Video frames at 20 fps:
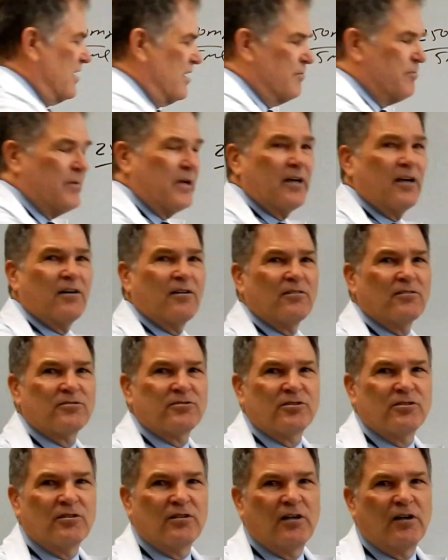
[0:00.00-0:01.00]

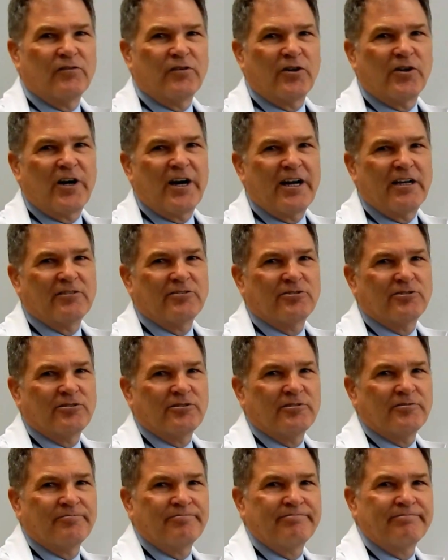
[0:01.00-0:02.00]
mLs of our answer.
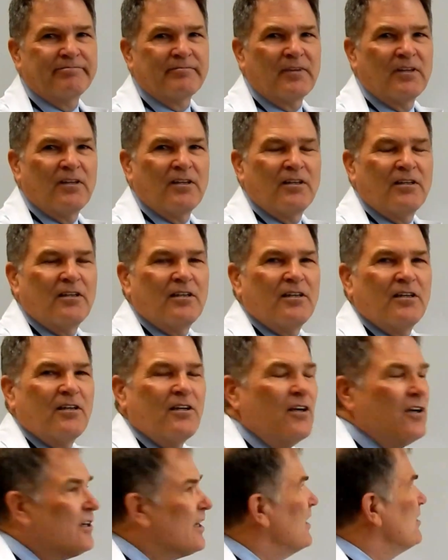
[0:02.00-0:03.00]

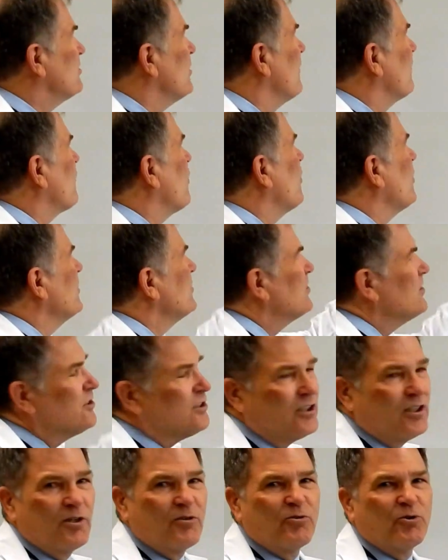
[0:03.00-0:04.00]
Okay, so of course this
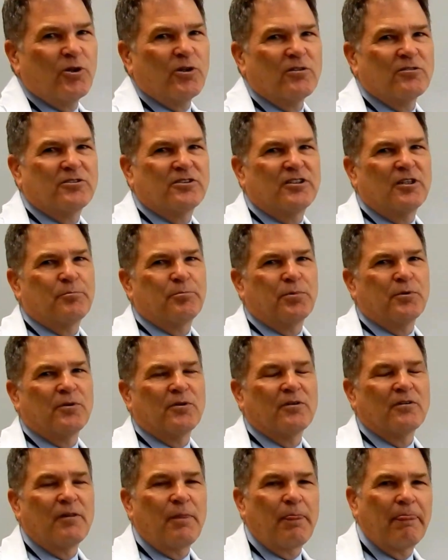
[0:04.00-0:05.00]
is a real
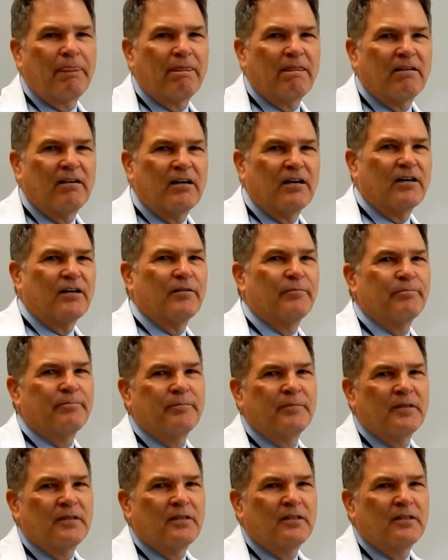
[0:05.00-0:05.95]
simple um,